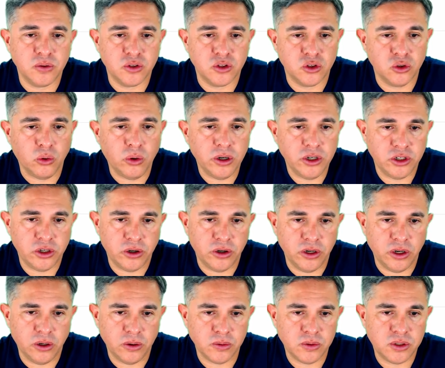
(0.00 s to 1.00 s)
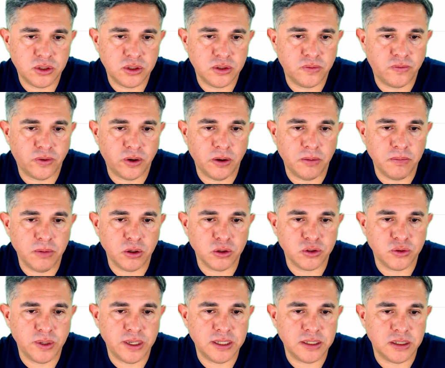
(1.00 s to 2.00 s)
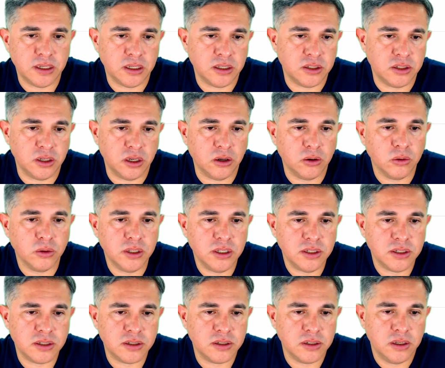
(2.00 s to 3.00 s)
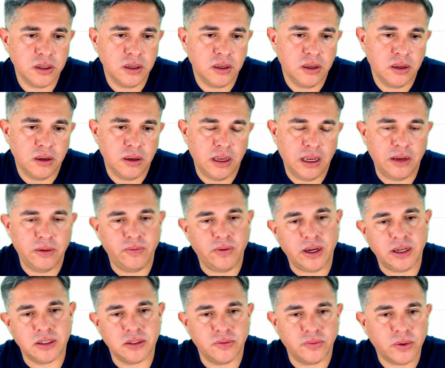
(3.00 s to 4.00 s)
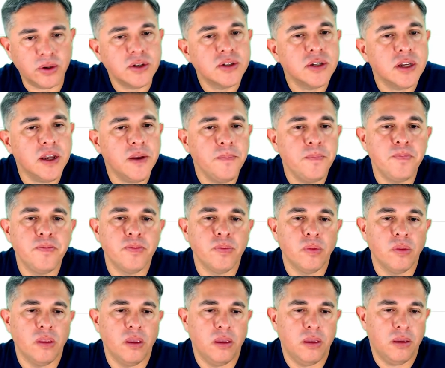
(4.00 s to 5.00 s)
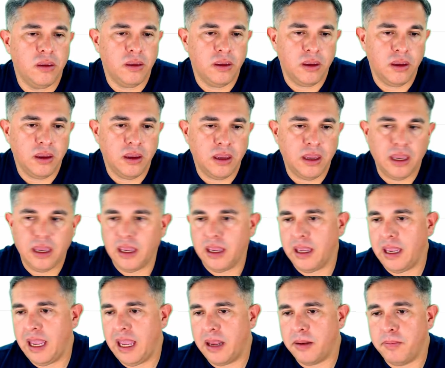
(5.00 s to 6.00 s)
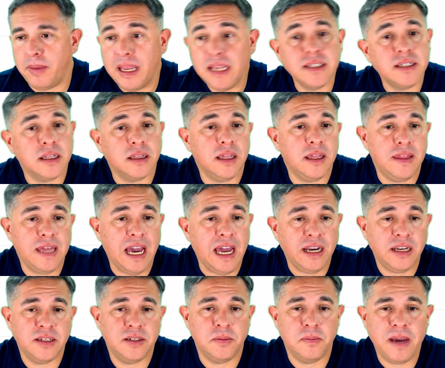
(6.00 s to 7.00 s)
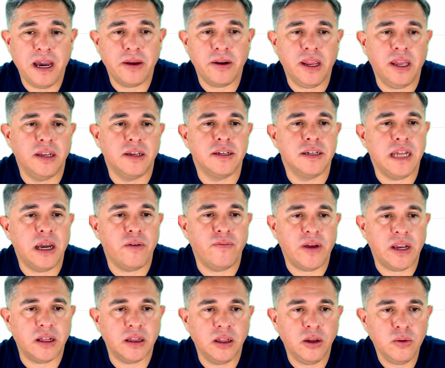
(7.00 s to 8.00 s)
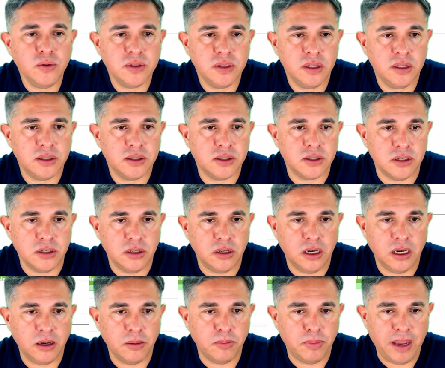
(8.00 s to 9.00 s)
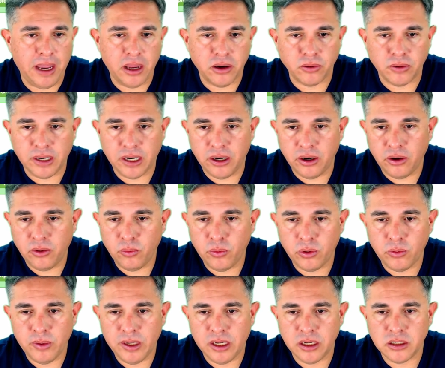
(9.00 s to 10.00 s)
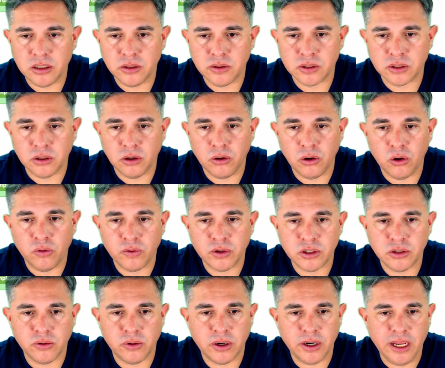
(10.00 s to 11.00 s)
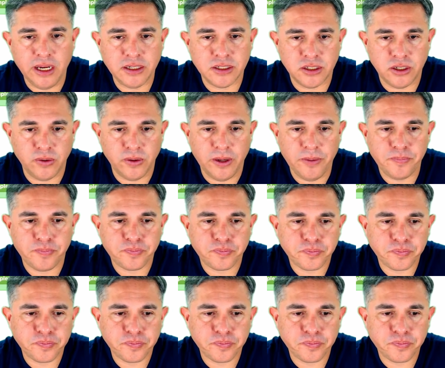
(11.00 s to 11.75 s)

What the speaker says: sort your notes from most recent to oldest and vice versa. And basically that is about it. Now, if I close this panel here, what we can do is go over to our next unit,